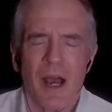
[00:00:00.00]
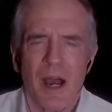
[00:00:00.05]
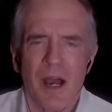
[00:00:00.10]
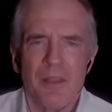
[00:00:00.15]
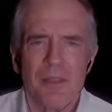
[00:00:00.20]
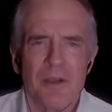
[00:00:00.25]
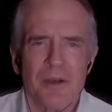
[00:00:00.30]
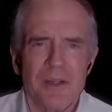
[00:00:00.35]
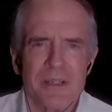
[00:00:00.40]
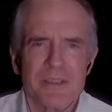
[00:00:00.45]
I
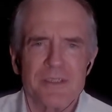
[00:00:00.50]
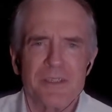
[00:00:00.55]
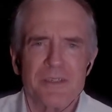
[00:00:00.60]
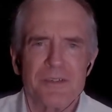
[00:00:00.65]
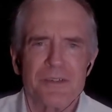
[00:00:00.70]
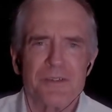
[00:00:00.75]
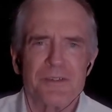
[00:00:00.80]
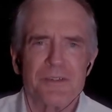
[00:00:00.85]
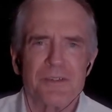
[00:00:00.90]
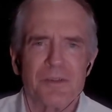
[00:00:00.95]
thought
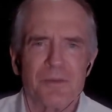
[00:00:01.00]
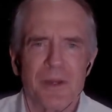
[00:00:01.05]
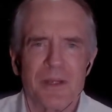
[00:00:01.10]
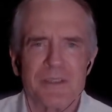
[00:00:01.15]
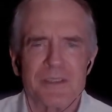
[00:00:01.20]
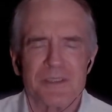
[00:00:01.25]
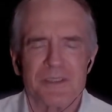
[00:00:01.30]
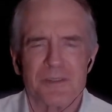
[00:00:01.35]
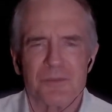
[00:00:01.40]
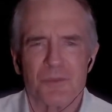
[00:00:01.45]
institutional
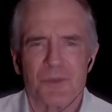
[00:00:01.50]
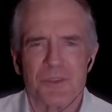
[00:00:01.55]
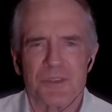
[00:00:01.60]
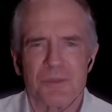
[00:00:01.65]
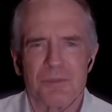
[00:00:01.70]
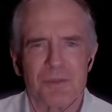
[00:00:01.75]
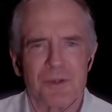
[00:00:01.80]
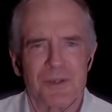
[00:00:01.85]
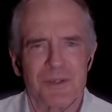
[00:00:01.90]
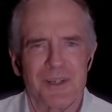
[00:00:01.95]
racism was a
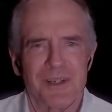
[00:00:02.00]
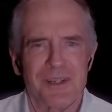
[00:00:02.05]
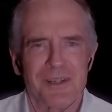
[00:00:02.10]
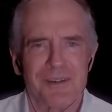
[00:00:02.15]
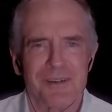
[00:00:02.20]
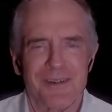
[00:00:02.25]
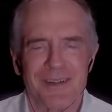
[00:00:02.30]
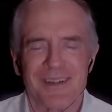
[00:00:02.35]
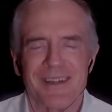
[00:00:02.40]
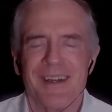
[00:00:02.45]

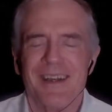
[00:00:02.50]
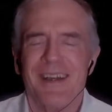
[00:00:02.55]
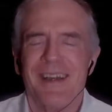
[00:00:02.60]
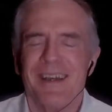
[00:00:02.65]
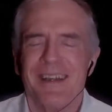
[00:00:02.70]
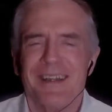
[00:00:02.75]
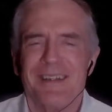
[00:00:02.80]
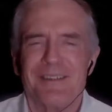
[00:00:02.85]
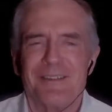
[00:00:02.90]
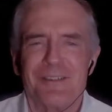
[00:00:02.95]
particularly
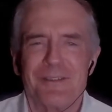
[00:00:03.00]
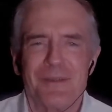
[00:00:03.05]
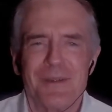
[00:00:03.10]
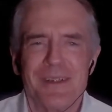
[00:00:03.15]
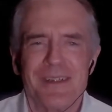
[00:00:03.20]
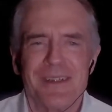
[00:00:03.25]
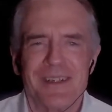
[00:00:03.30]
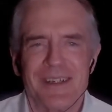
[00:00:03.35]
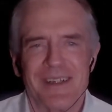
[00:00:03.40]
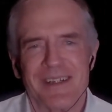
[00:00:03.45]

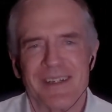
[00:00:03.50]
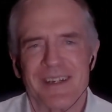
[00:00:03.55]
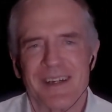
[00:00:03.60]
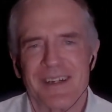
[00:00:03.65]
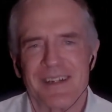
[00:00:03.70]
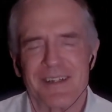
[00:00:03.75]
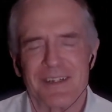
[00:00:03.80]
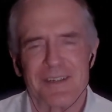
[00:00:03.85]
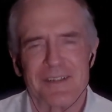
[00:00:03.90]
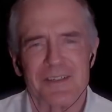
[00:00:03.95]
intriguing
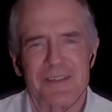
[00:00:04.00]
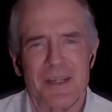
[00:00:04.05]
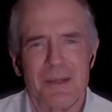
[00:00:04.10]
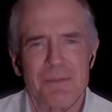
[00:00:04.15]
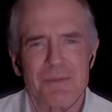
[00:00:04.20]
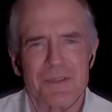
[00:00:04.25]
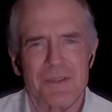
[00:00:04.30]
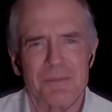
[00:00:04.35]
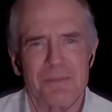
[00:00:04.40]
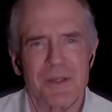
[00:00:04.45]

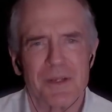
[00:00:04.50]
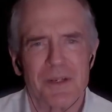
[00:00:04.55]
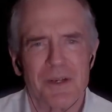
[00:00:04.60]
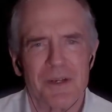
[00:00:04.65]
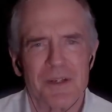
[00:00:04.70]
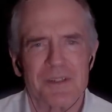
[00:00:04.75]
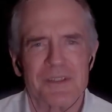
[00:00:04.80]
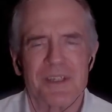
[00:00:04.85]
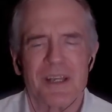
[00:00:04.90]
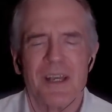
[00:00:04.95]
conception
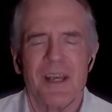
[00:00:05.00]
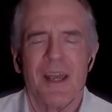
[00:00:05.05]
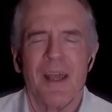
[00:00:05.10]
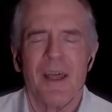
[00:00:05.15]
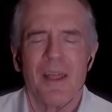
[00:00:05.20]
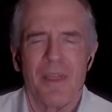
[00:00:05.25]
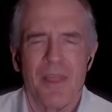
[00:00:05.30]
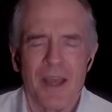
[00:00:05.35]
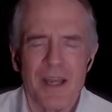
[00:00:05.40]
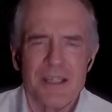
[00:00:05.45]
because
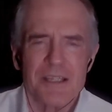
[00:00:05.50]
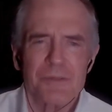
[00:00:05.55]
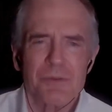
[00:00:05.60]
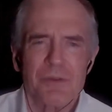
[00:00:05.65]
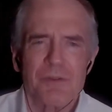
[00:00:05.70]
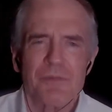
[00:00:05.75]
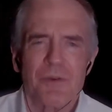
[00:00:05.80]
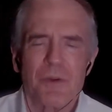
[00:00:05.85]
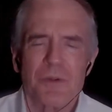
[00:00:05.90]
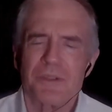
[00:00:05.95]
that's
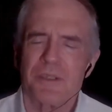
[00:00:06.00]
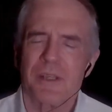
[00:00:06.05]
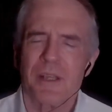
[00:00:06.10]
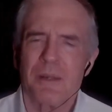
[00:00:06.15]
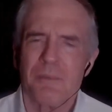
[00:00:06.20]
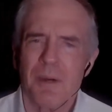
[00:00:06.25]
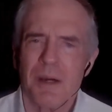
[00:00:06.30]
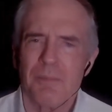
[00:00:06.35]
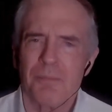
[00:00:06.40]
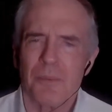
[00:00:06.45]
what folks
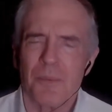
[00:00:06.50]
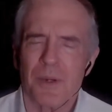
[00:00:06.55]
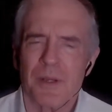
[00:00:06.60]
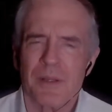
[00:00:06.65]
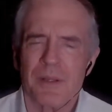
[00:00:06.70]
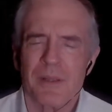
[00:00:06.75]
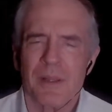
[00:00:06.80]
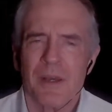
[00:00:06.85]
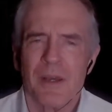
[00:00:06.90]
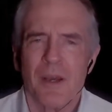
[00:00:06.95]
came up
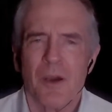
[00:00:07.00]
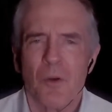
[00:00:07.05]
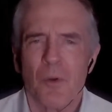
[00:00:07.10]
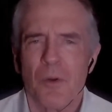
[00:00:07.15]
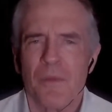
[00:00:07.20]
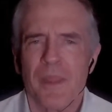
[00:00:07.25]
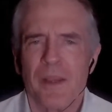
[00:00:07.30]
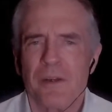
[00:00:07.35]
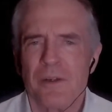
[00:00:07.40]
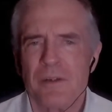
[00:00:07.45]
with
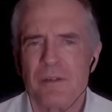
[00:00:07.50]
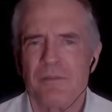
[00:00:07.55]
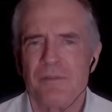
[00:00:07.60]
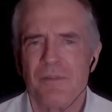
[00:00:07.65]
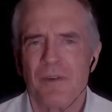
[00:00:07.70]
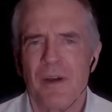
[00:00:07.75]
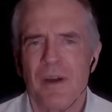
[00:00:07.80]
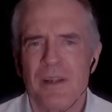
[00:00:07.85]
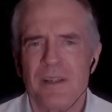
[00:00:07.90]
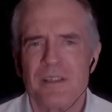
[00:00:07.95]
when they couldn't
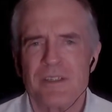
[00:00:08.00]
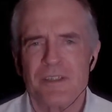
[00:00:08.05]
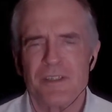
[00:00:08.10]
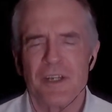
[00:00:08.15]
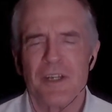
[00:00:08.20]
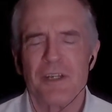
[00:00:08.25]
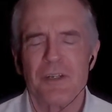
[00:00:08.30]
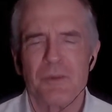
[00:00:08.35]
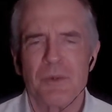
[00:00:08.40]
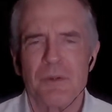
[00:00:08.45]
find
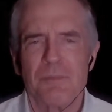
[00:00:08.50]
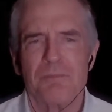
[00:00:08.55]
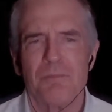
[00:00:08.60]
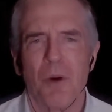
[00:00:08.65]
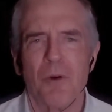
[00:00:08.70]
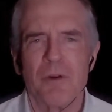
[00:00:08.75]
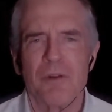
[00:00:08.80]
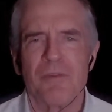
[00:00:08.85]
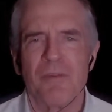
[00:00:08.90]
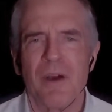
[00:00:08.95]
genuine
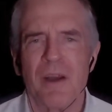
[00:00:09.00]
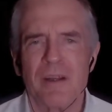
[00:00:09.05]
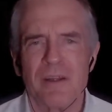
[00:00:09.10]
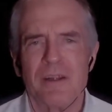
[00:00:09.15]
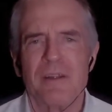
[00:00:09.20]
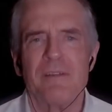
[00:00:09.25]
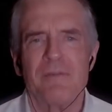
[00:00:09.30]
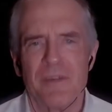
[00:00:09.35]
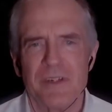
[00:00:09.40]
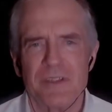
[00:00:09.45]
bona fide
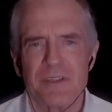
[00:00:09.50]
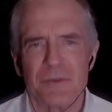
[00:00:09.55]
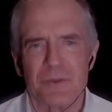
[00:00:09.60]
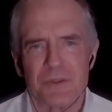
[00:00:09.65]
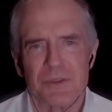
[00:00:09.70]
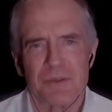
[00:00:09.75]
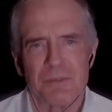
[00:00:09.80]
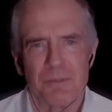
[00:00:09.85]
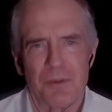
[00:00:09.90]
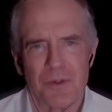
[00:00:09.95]

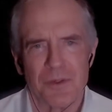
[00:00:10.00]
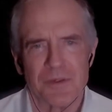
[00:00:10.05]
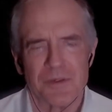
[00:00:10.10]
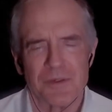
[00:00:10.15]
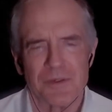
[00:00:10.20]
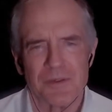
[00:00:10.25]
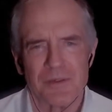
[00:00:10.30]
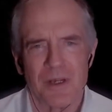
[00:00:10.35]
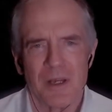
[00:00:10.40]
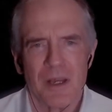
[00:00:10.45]
individuals to point
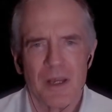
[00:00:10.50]
to.